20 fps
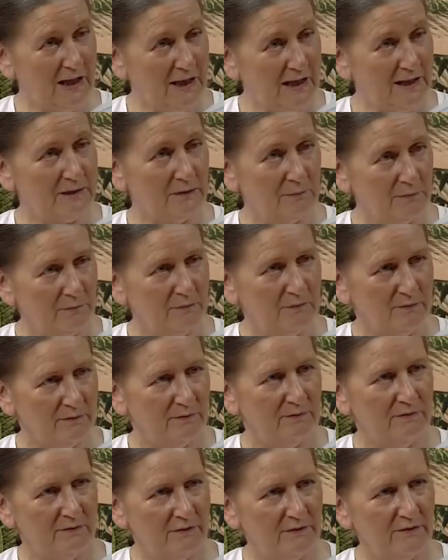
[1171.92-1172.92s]
Adam
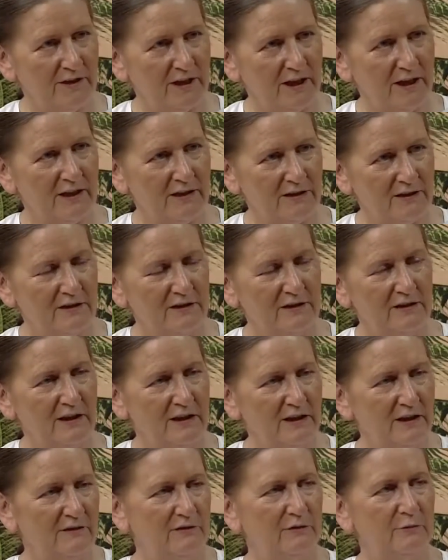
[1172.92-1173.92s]
that, and
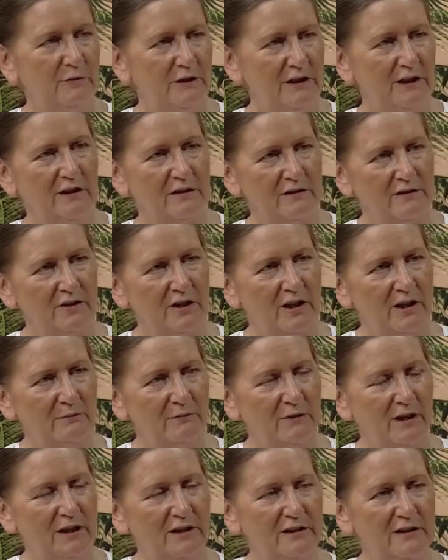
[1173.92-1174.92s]
then everybody else
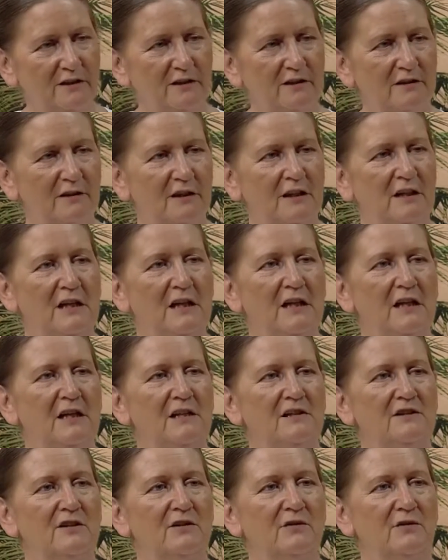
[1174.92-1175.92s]
came later.
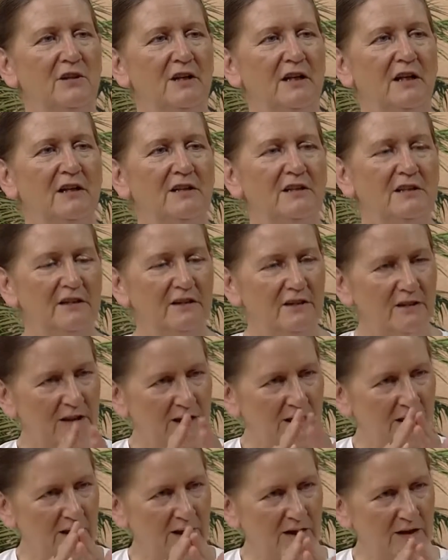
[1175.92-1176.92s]
So the idea,
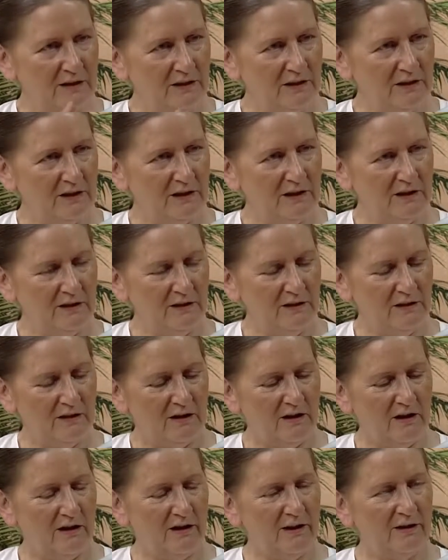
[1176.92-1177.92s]
again, the
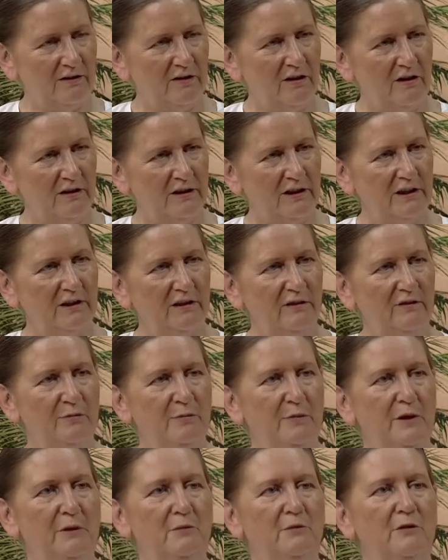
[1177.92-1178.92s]
hierarchy
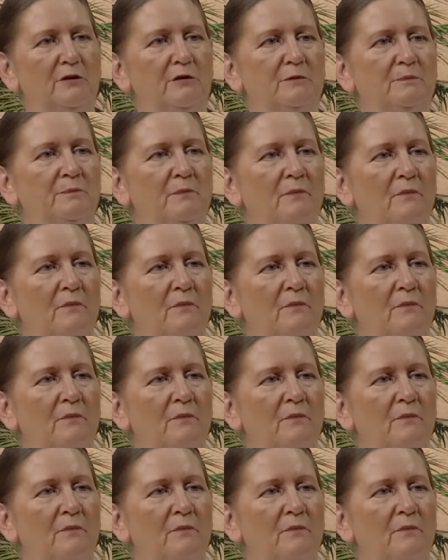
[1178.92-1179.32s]
of people,